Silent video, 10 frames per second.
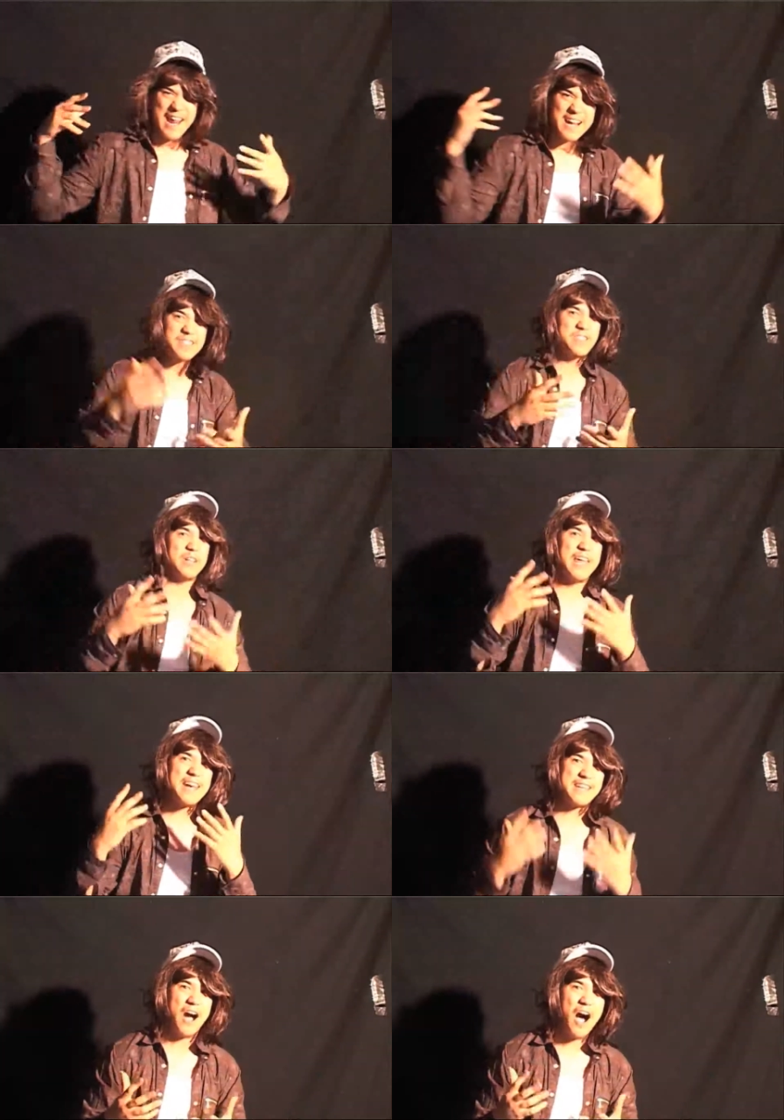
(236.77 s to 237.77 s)
into
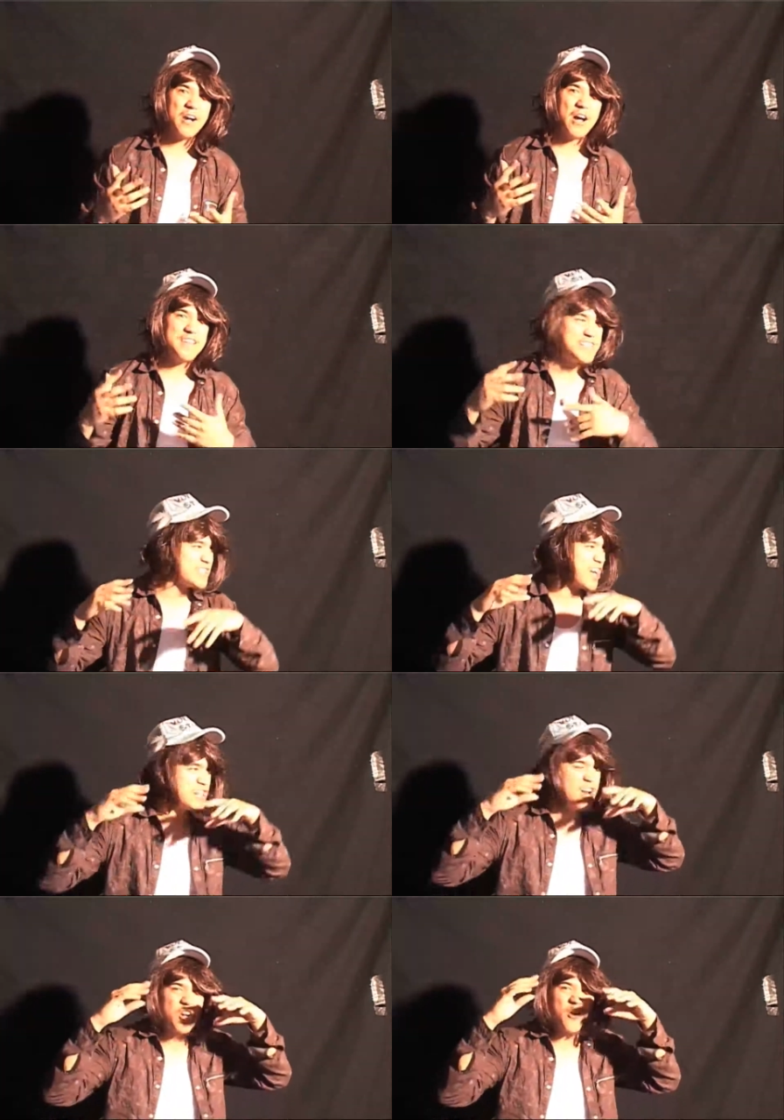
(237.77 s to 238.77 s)
Lady Gaga. Then she's gonna
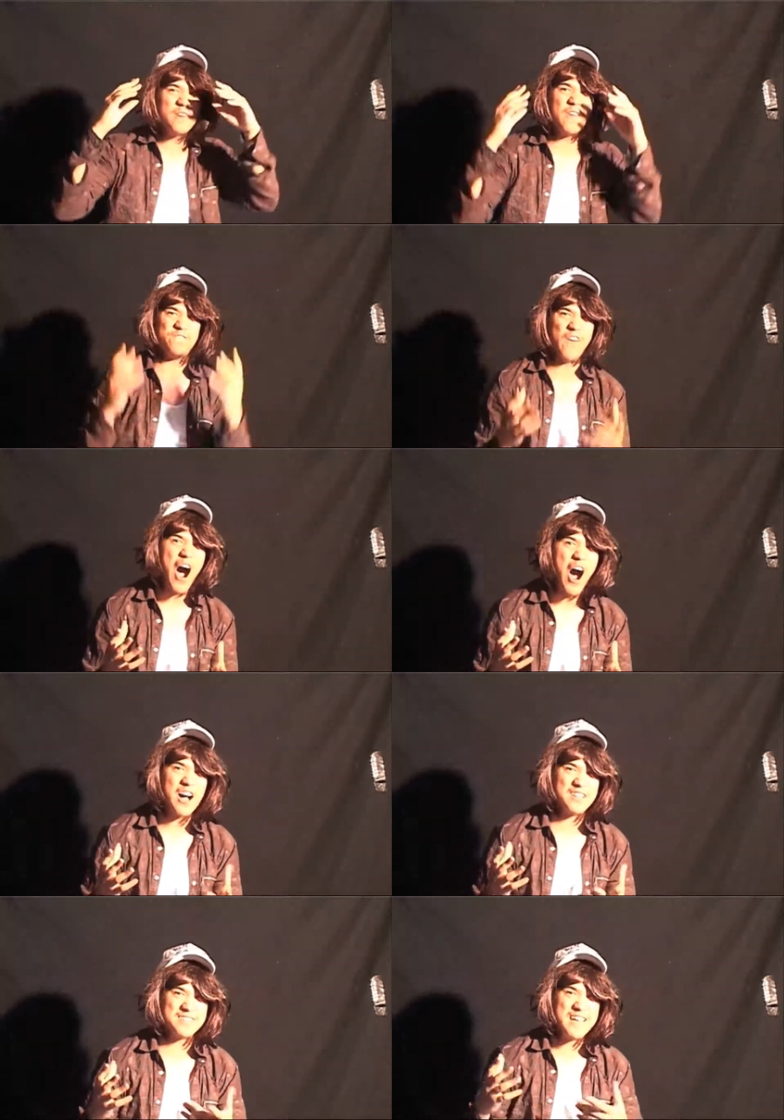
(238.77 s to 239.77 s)
knock over the
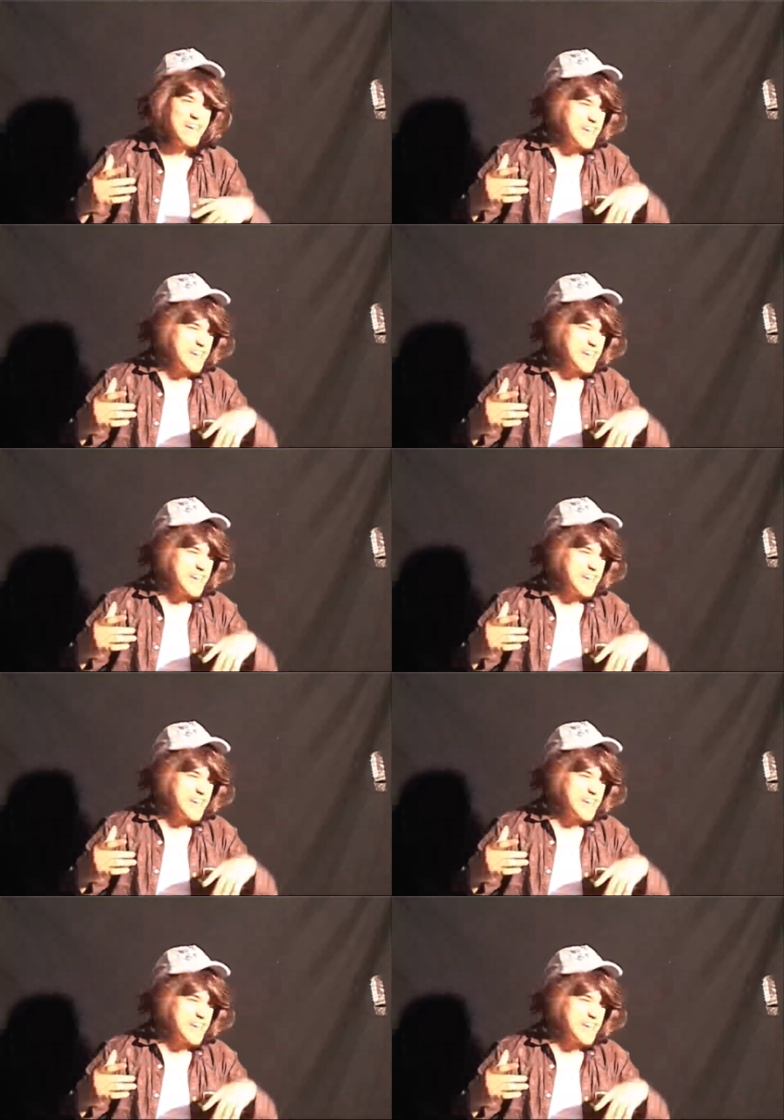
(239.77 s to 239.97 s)
vase.